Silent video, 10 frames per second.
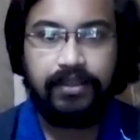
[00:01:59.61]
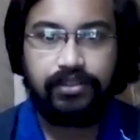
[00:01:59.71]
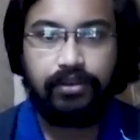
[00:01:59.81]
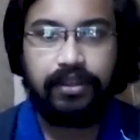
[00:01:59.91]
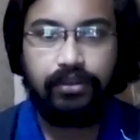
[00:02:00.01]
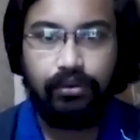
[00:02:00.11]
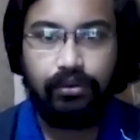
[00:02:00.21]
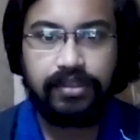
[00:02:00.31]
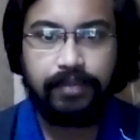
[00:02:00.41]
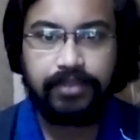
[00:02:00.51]
So in
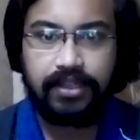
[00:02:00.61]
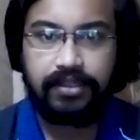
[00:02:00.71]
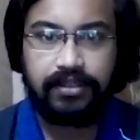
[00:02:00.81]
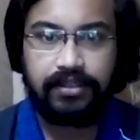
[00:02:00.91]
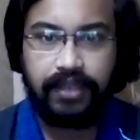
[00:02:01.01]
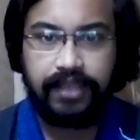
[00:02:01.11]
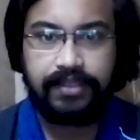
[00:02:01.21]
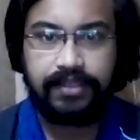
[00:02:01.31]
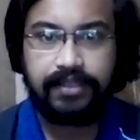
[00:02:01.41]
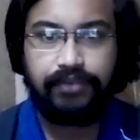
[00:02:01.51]
those
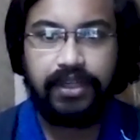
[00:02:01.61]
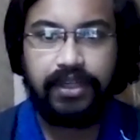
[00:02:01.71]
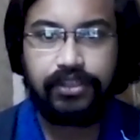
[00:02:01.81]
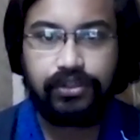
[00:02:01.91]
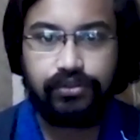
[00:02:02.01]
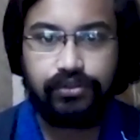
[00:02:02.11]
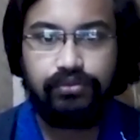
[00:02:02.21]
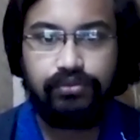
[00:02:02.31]
cases, we need to